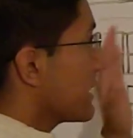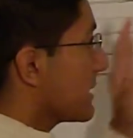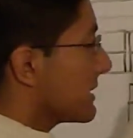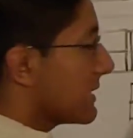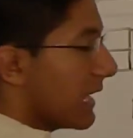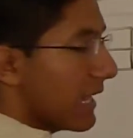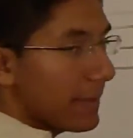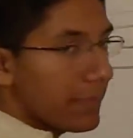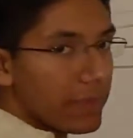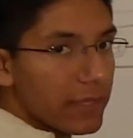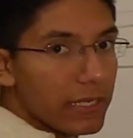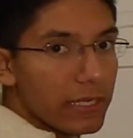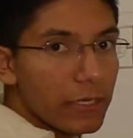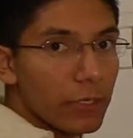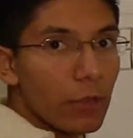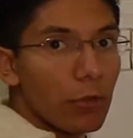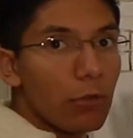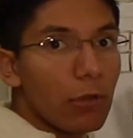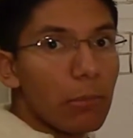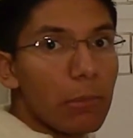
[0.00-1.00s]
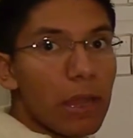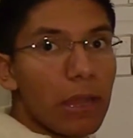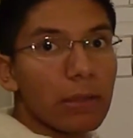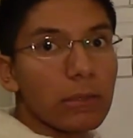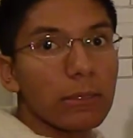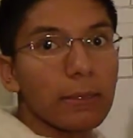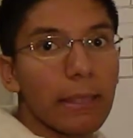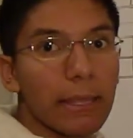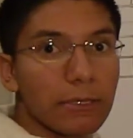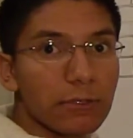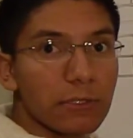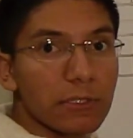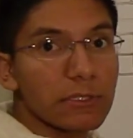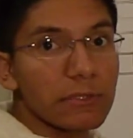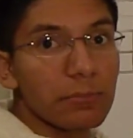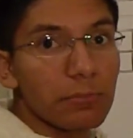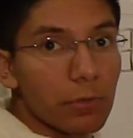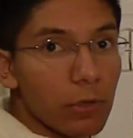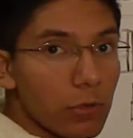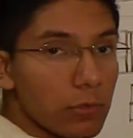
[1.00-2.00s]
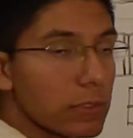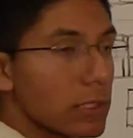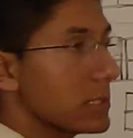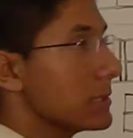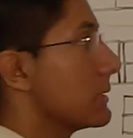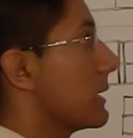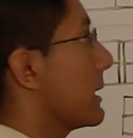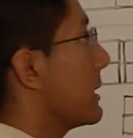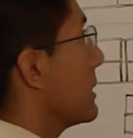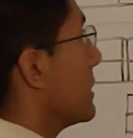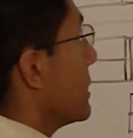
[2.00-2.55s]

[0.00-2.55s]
the time they didn't know about electrons and protons yet.